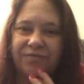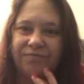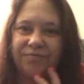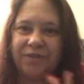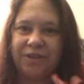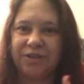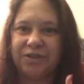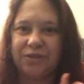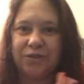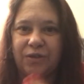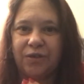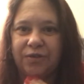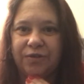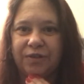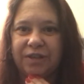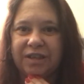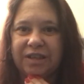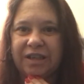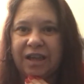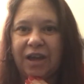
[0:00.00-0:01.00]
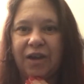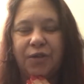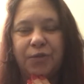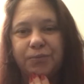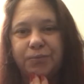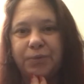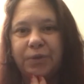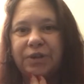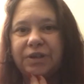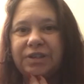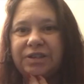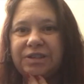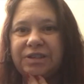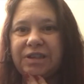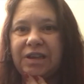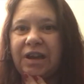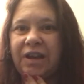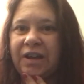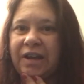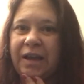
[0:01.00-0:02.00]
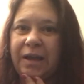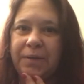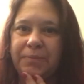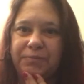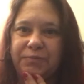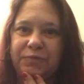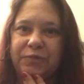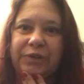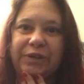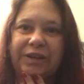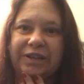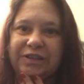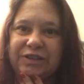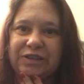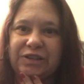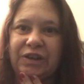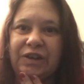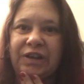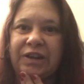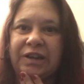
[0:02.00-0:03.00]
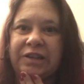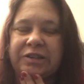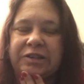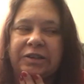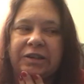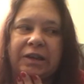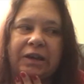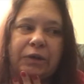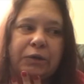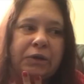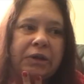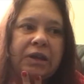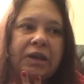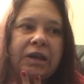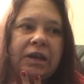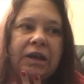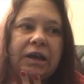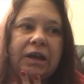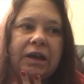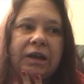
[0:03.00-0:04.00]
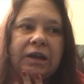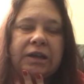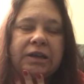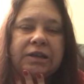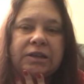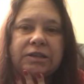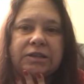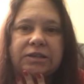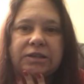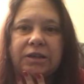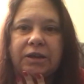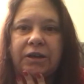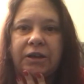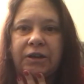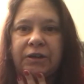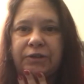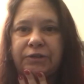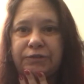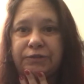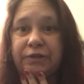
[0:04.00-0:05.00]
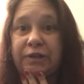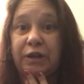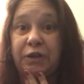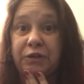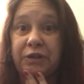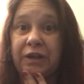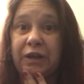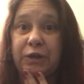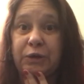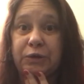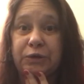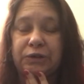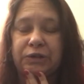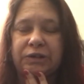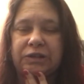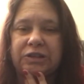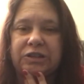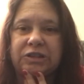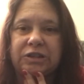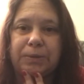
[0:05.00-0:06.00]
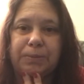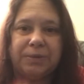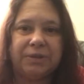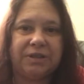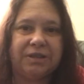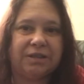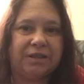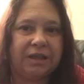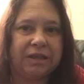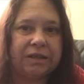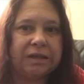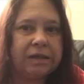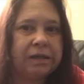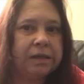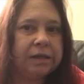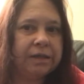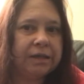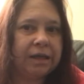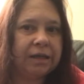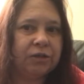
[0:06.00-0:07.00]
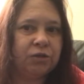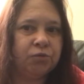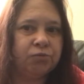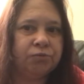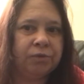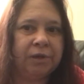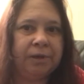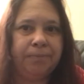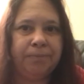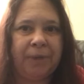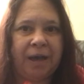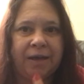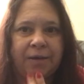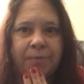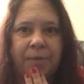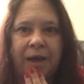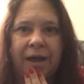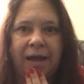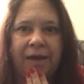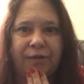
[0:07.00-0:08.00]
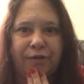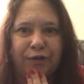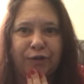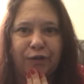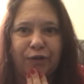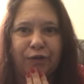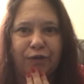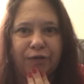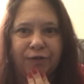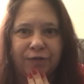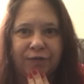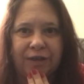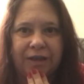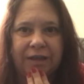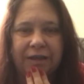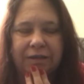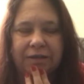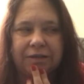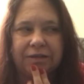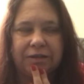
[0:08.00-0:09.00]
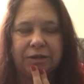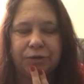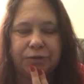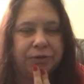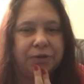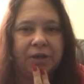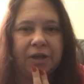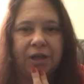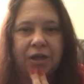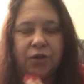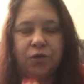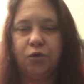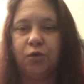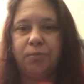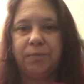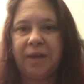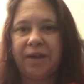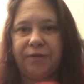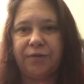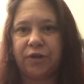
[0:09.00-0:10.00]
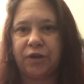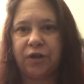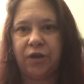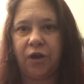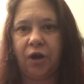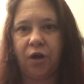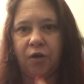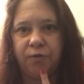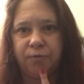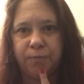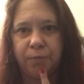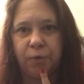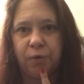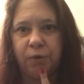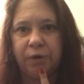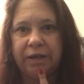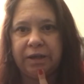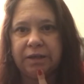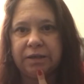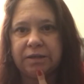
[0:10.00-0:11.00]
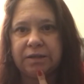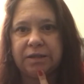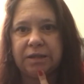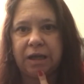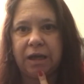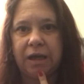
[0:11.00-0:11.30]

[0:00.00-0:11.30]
sort of video, but I am really tired now, and hopefully I'll get a good night's sleep. As I said, that was really bad about having coffee. Don't normally have a cut-off point,